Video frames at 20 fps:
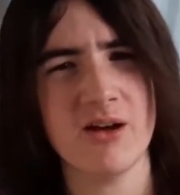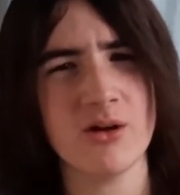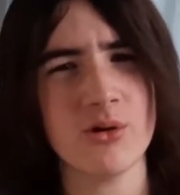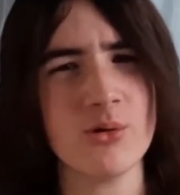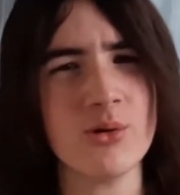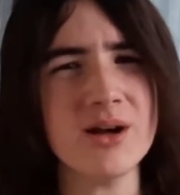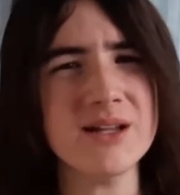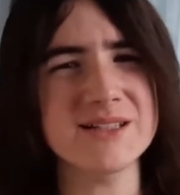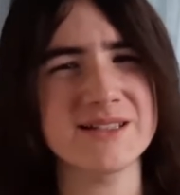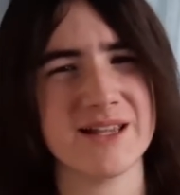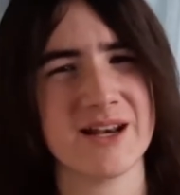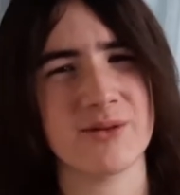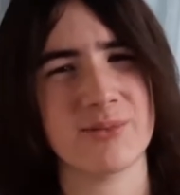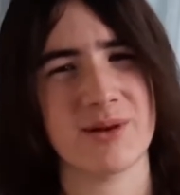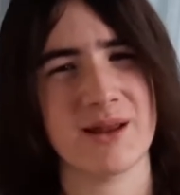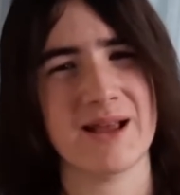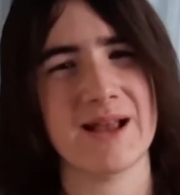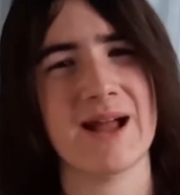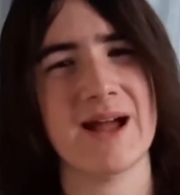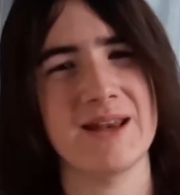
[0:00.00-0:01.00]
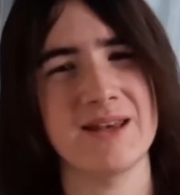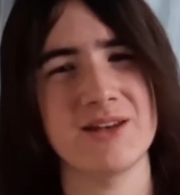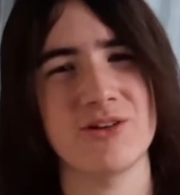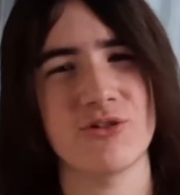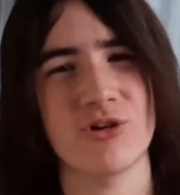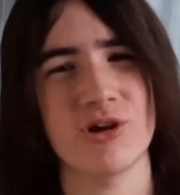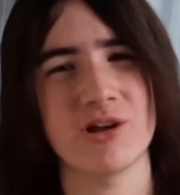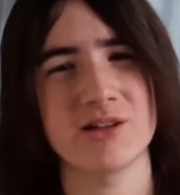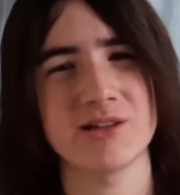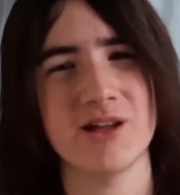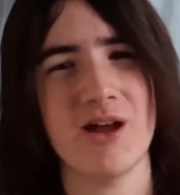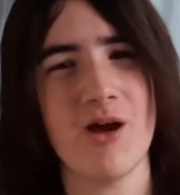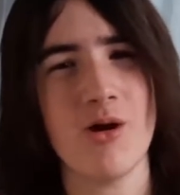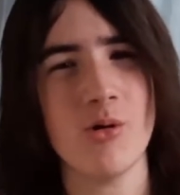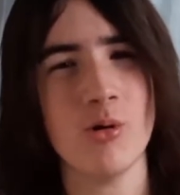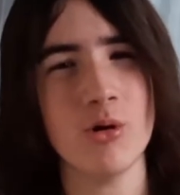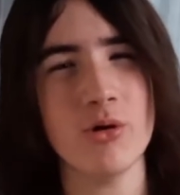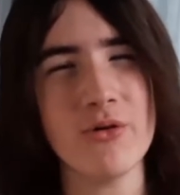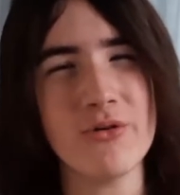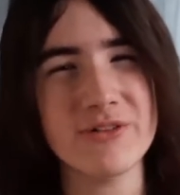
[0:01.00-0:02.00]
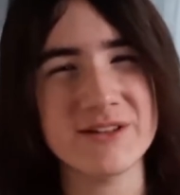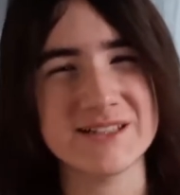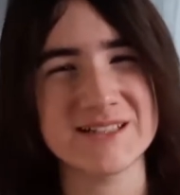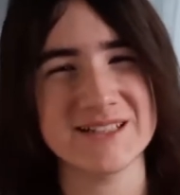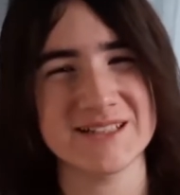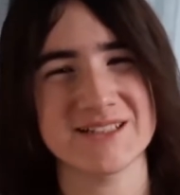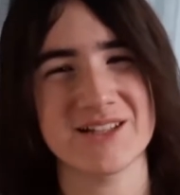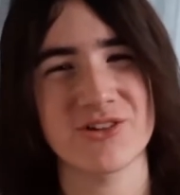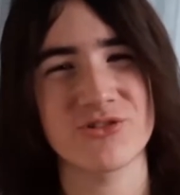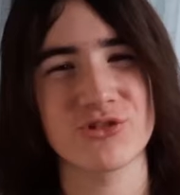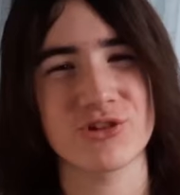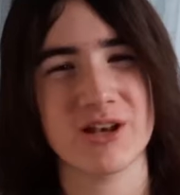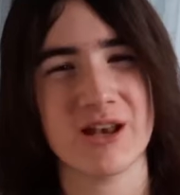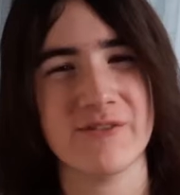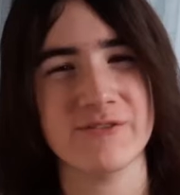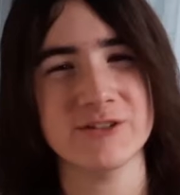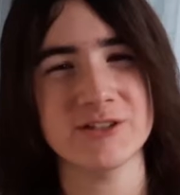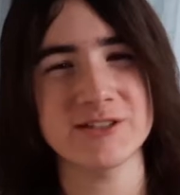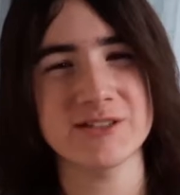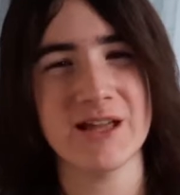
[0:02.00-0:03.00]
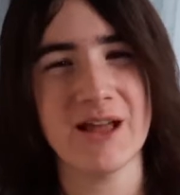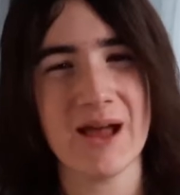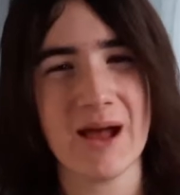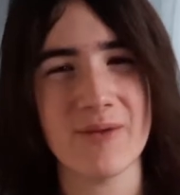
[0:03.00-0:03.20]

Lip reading: quite set up like Candy Crush, with over 600 levels